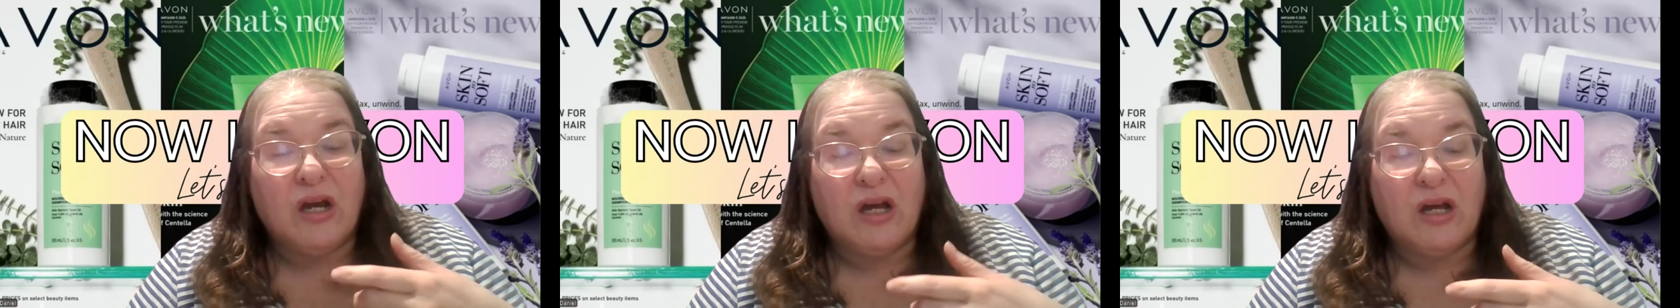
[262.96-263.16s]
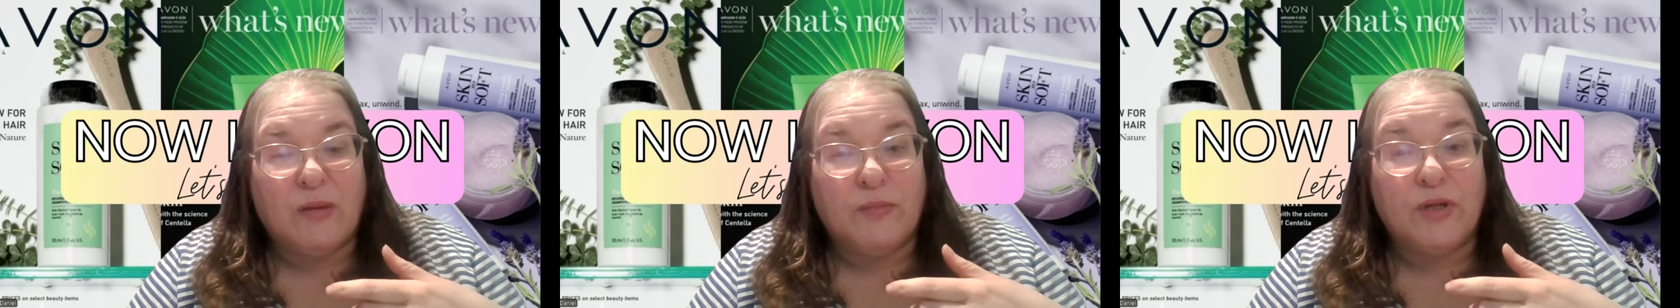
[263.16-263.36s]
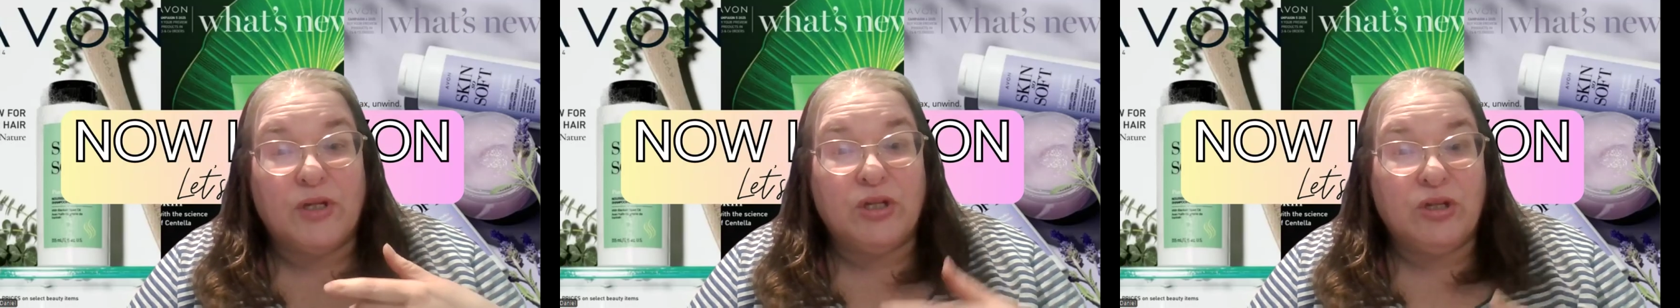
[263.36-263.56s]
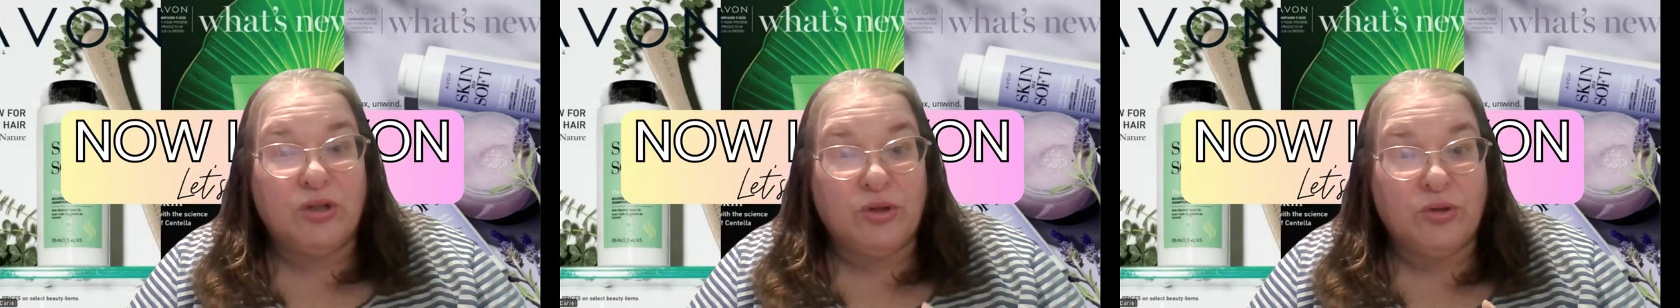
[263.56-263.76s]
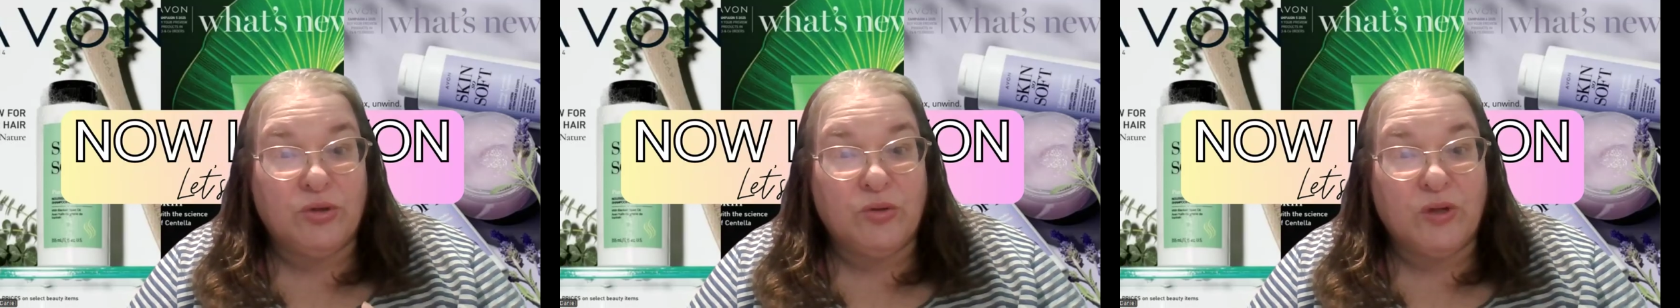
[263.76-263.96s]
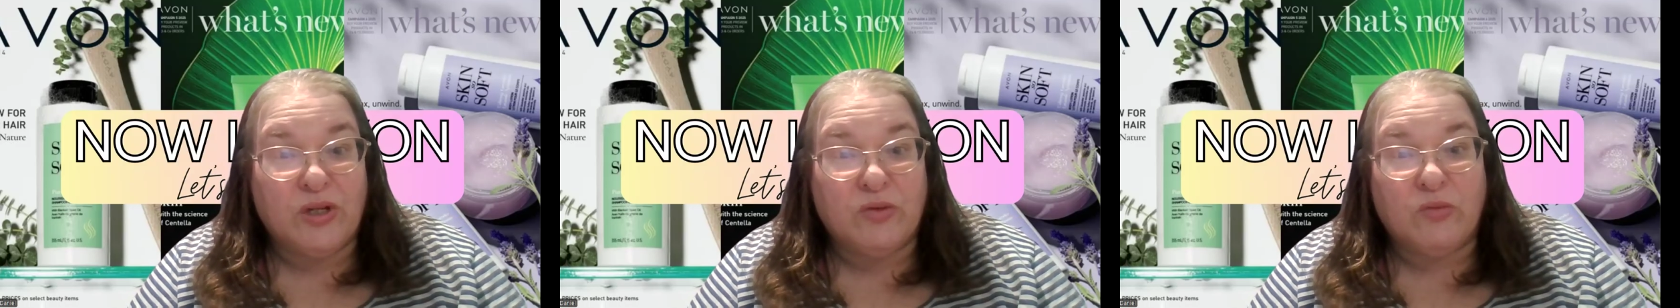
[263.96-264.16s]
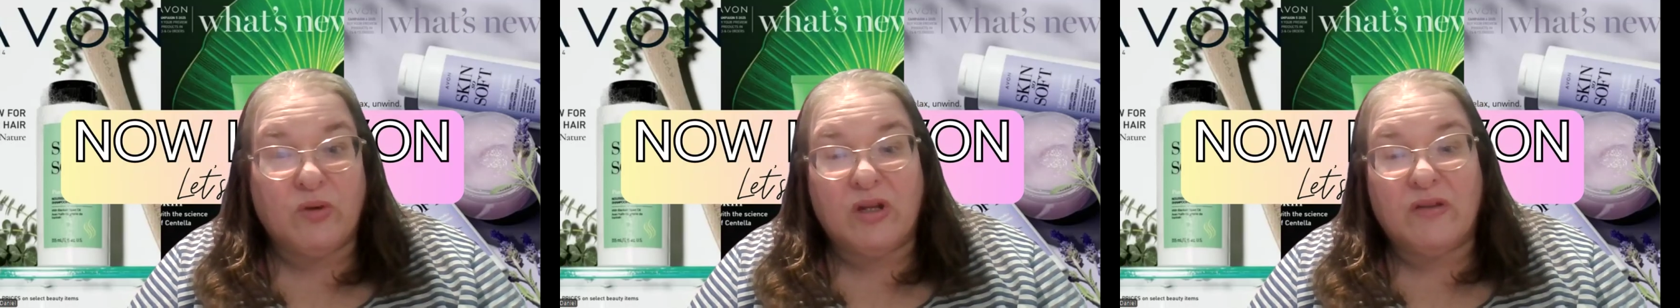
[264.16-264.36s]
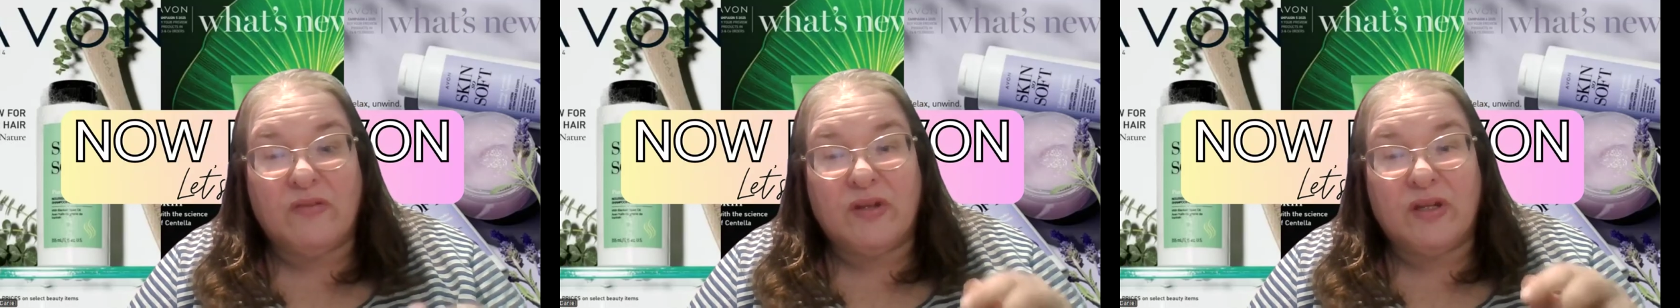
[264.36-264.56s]
new and
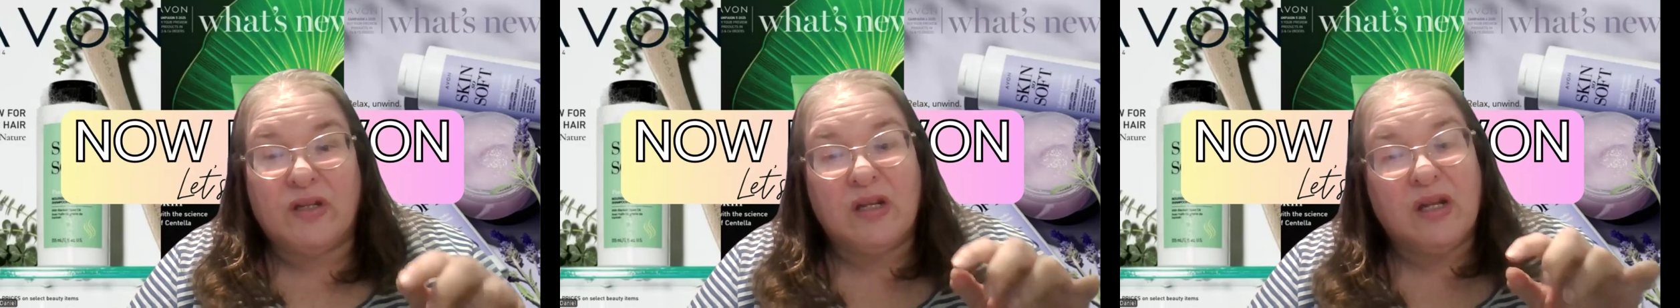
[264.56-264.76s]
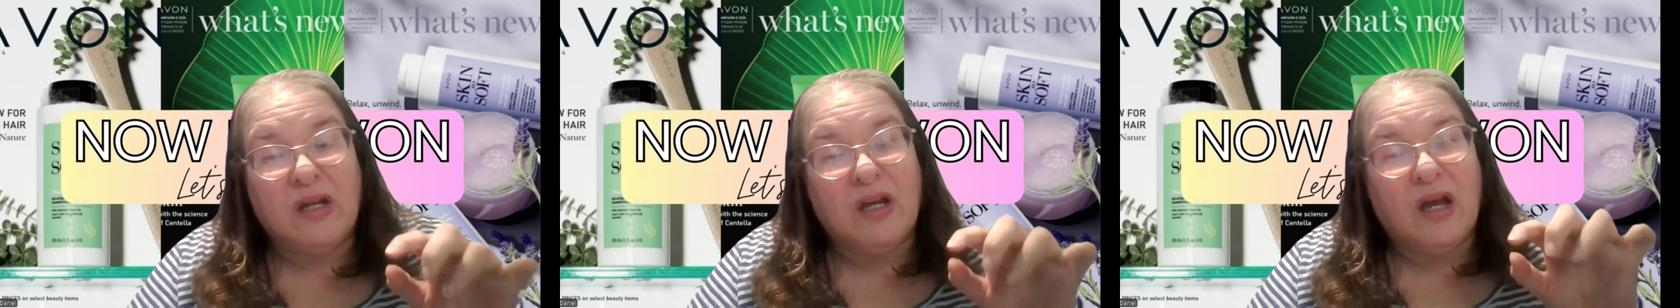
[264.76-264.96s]
relevant.